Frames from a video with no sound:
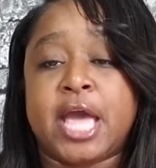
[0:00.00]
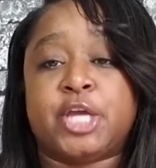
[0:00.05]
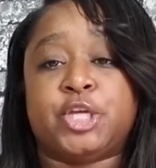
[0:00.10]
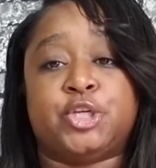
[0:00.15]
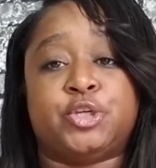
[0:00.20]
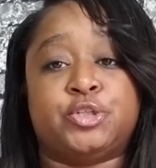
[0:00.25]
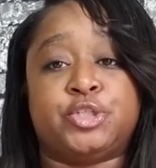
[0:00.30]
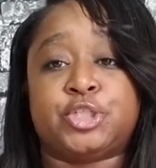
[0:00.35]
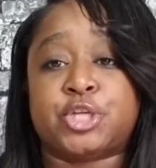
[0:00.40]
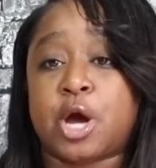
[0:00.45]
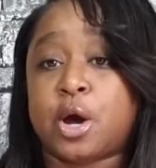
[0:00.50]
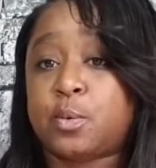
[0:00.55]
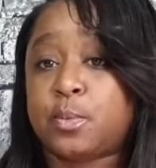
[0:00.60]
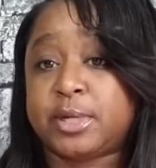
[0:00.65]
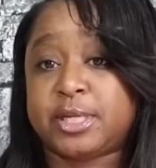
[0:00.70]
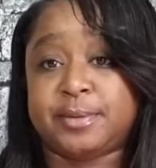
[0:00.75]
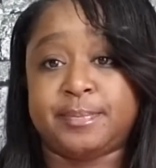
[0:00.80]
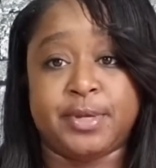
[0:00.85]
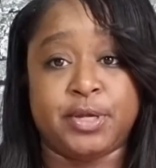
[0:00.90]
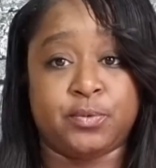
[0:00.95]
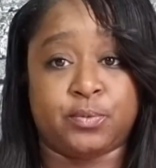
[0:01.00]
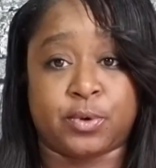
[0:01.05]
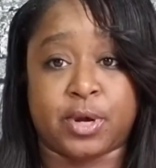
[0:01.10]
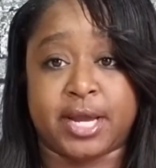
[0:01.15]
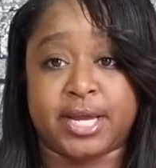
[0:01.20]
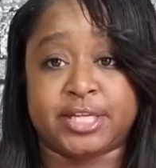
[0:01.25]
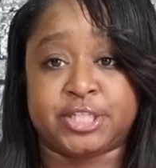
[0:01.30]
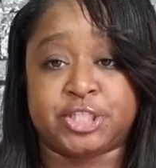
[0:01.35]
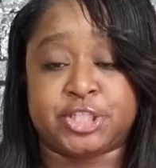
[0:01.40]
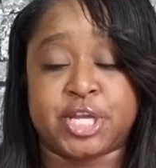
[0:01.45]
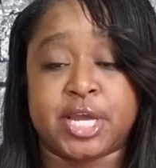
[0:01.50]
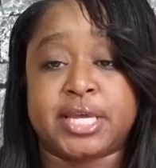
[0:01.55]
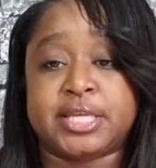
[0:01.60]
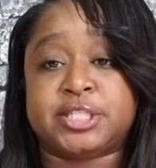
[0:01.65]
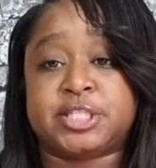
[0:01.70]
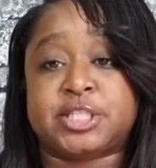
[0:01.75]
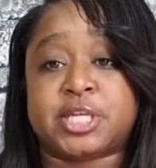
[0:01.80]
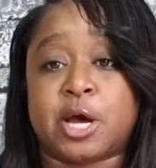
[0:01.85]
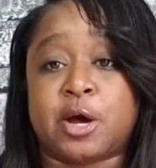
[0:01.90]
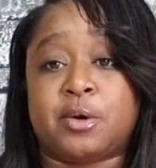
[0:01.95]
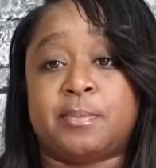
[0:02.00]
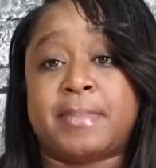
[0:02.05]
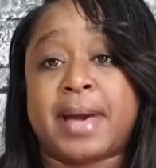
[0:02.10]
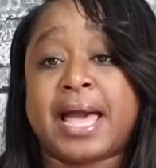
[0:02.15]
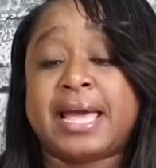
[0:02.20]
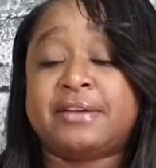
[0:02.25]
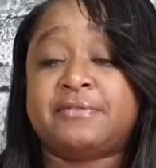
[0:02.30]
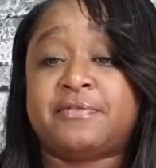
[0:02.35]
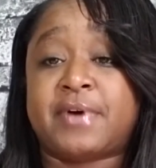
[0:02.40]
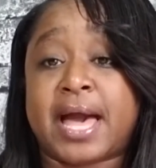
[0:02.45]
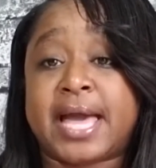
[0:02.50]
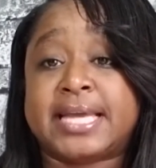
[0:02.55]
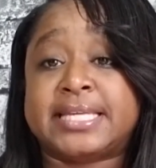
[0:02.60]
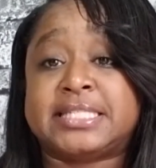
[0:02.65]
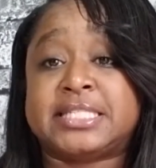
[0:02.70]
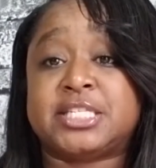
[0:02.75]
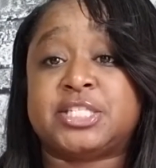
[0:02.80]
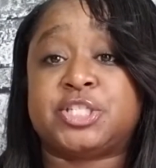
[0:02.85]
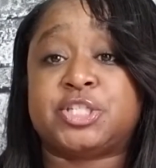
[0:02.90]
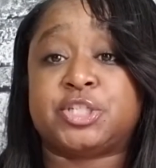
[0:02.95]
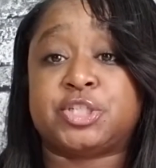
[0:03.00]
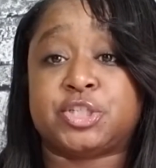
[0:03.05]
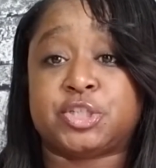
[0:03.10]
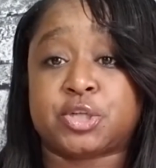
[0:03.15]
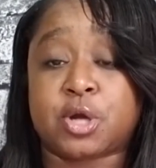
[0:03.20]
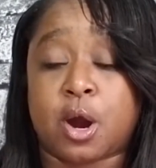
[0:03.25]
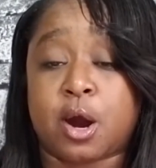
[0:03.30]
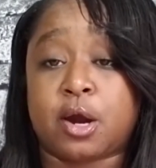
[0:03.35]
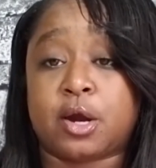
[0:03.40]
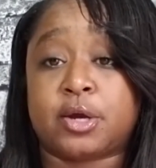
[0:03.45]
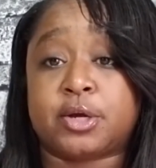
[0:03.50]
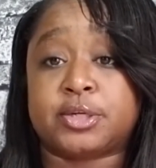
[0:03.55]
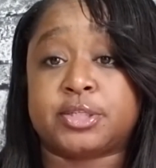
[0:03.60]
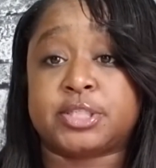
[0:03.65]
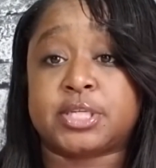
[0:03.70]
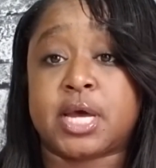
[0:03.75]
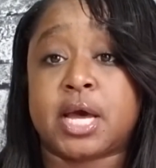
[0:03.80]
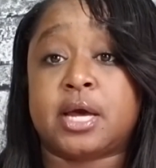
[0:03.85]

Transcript: You don't want to be rushed. So my advice is to start